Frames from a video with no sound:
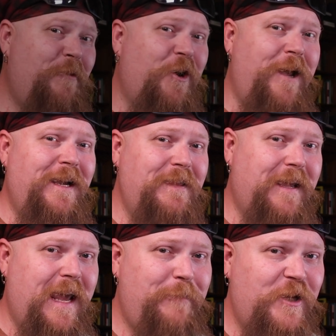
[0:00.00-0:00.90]
I'm going to go ahead and get the
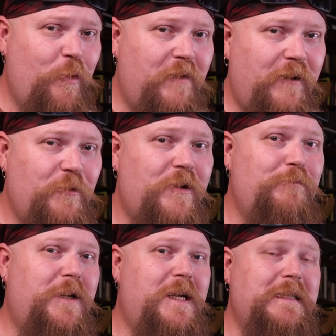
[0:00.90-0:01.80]

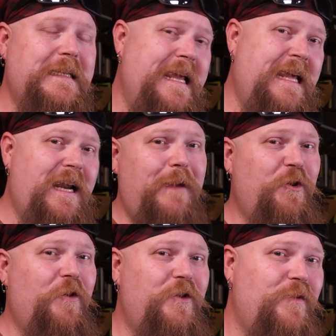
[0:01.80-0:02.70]
KB1200 plugged in. I'm
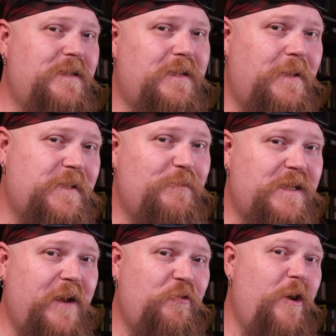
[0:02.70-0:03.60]
going to install some
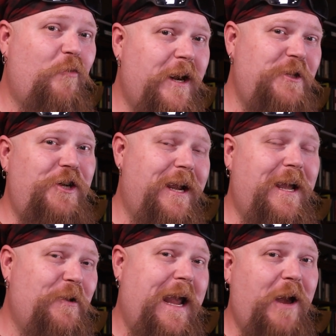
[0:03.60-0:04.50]
software. We're going to check
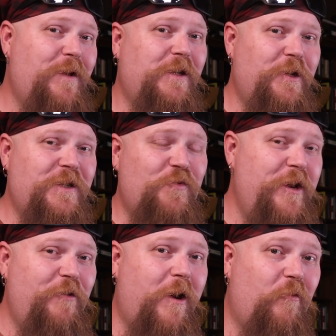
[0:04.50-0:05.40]
out how it looks when
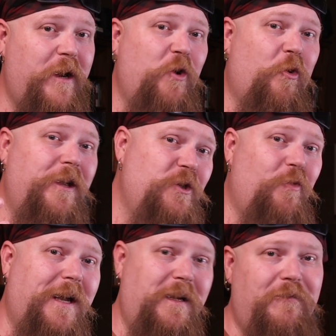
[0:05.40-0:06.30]
you are recording
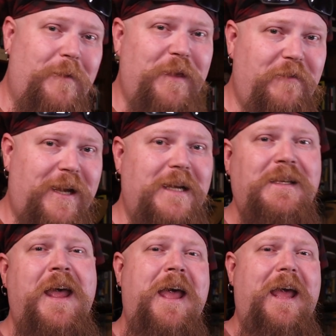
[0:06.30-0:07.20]
directly from the device,
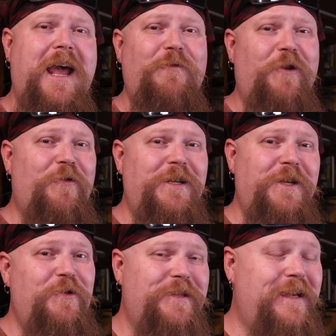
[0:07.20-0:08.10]
and we're going to
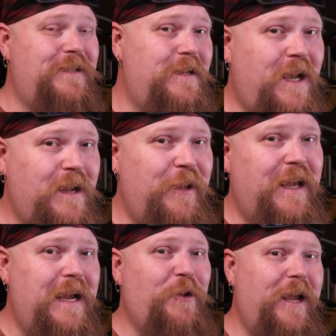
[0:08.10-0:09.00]
use it as a document
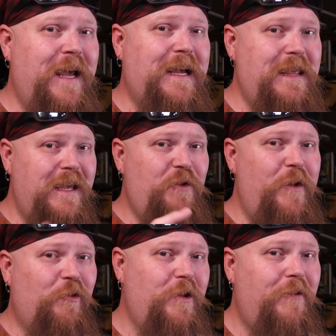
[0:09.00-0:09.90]
camera, and I think we
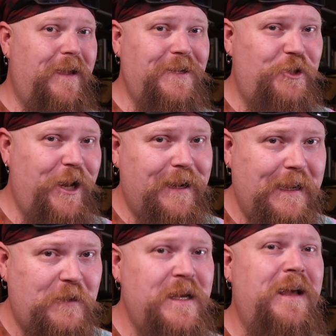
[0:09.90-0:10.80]
will go ahead and check it
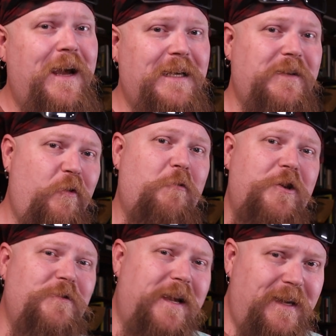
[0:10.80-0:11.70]
out as if we were
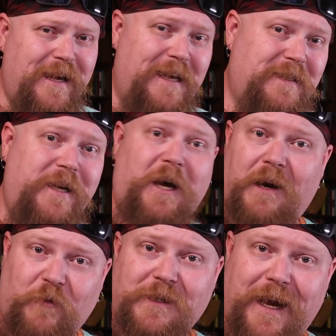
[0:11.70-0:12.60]
using it as a
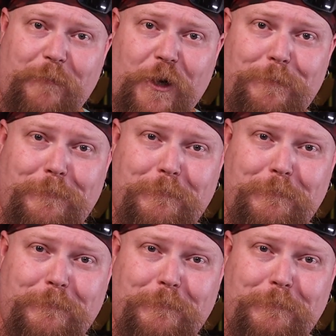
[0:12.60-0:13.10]
conference camera.